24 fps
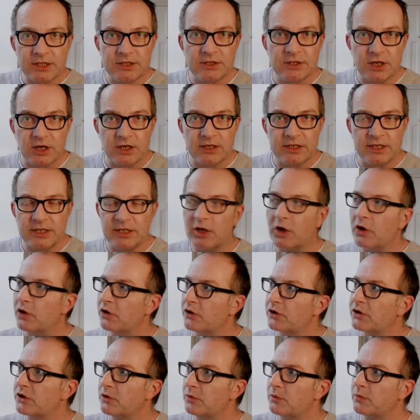signed in
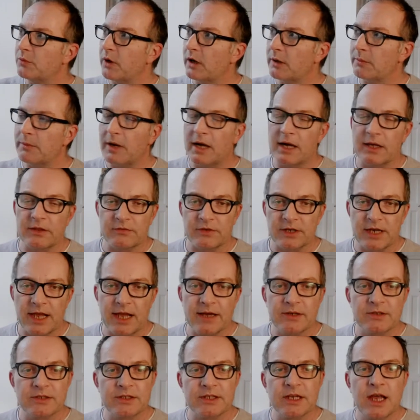onto one of my other
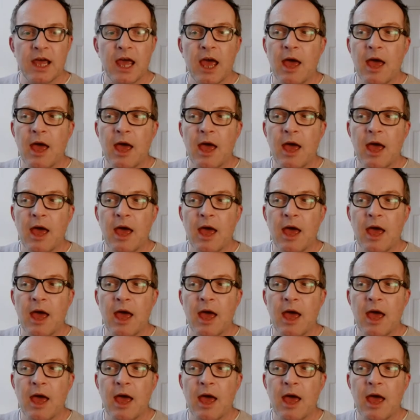accounts,